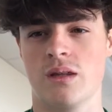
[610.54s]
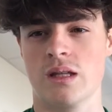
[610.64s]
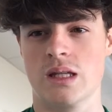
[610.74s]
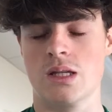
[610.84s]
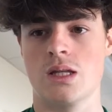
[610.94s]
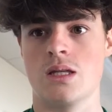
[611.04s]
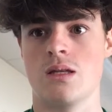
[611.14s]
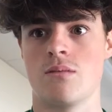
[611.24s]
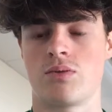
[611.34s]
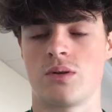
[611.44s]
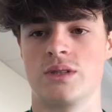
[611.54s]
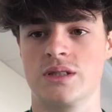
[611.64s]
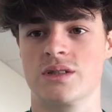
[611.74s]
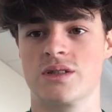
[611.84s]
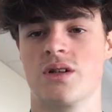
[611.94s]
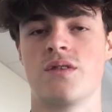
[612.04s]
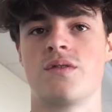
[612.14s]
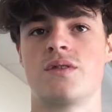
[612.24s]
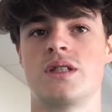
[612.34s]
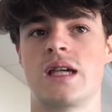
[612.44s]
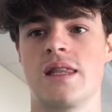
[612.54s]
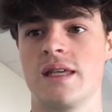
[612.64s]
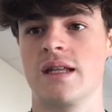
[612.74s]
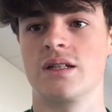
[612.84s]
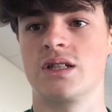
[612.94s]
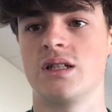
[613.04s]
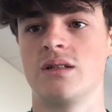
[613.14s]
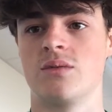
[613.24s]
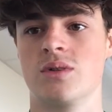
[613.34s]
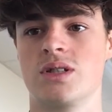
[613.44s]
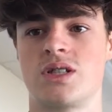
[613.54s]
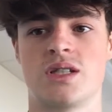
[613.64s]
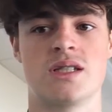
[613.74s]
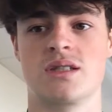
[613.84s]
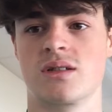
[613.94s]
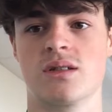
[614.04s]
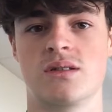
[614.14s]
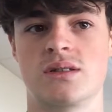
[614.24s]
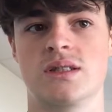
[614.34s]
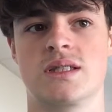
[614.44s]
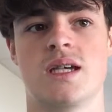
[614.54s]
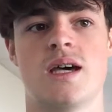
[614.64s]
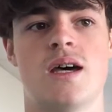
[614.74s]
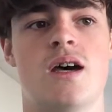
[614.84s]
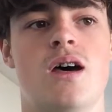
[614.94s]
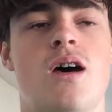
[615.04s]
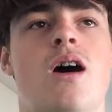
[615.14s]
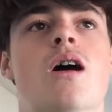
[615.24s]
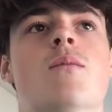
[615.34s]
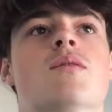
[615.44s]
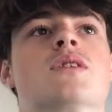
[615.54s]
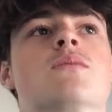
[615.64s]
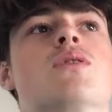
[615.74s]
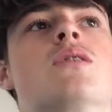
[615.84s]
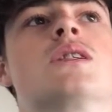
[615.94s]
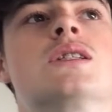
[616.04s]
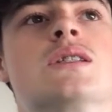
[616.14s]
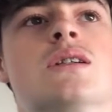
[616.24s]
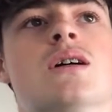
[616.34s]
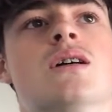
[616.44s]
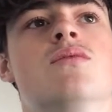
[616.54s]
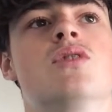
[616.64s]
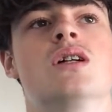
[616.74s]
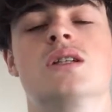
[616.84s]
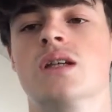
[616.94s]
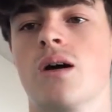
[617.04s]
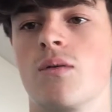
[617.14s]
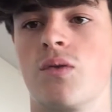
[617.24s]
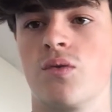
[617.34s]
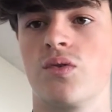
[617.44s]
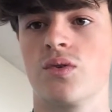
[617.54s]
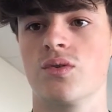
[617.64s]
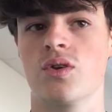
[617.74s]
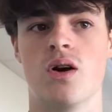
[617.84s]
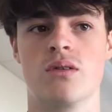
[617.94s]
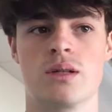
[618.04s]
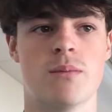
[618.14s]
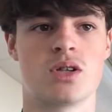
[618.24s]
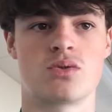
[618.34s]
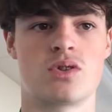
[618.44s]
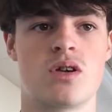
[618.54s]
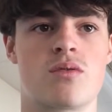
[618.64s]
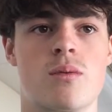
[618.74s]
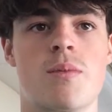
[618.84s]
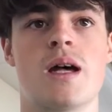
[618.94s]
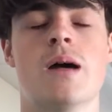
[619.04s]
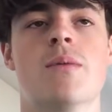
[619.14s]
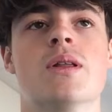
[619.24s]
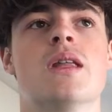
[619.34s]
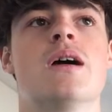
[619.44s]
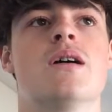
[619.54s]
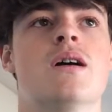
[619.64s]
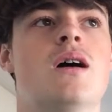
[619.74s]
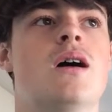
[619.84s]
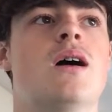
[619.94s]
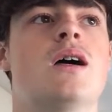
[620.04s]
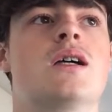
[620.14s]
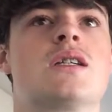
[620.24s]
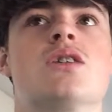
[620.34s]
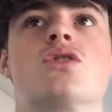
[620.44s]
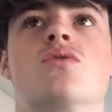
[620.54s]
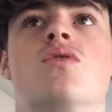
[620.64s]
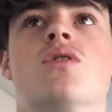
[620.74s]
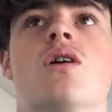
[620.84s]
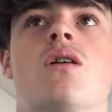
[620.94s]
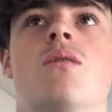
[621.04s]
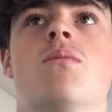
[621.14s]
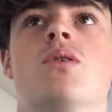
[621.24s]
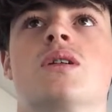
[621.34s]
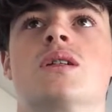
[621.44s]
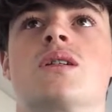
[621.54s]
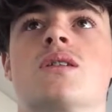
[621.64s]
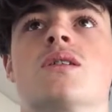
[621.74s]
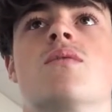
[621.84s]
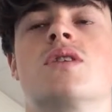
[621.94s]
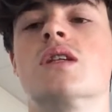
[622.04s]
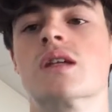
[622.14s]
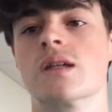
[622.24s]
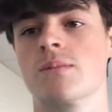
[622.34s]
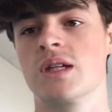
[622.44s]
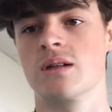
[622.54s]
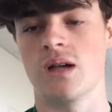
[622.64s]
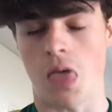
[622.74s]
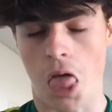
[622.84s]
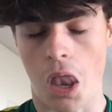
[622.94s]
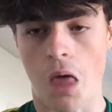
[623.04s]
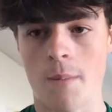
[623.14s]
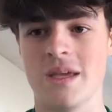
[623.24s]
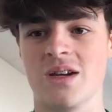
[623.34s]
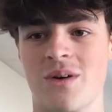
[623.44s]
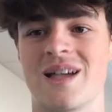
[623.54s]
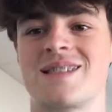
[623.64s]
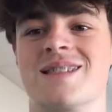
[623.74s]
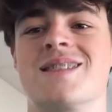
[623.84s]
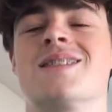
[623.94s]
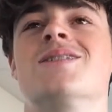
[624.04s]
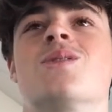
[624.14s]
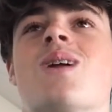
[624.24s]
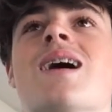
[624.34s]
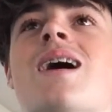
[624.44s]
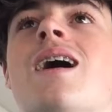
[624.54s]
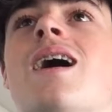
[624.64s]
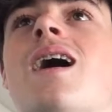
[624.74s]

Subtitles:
the proteins off to get the energy, which isn't good because obviously proteins are really helpful for not only muscle growth and repair, but they're essential for our bodies because obviously the amino acids and all that.